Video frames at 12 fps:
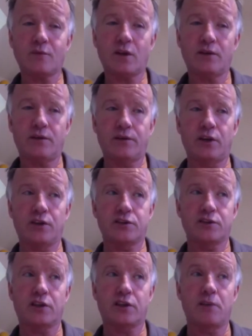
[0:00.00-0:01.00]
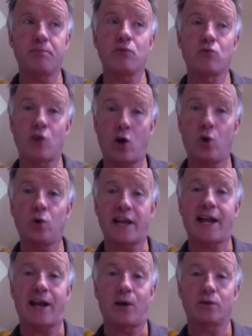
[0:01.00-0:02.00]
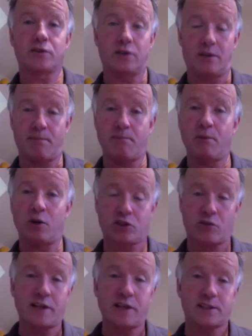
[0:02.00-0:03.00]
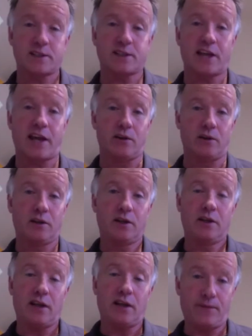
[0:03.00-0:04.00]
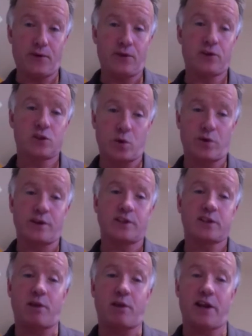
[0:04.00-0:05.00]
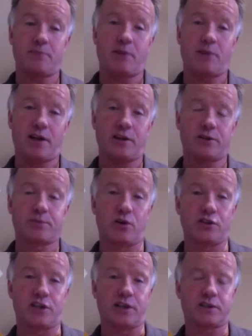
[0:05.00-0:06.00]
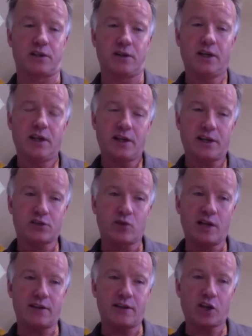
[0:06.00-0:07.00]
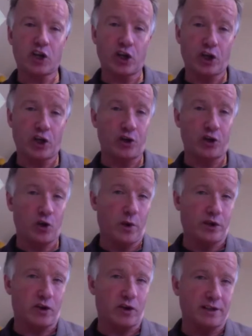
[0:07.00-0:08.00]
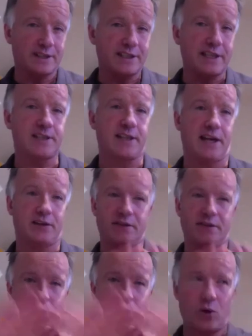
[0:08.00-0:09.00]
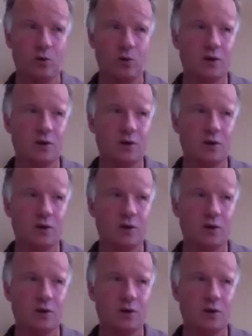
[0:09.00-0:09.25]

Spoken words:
that could be rolled out at much greater scale if others were inspired by those projects. So that's really the kernel we're trying to tease out of this whole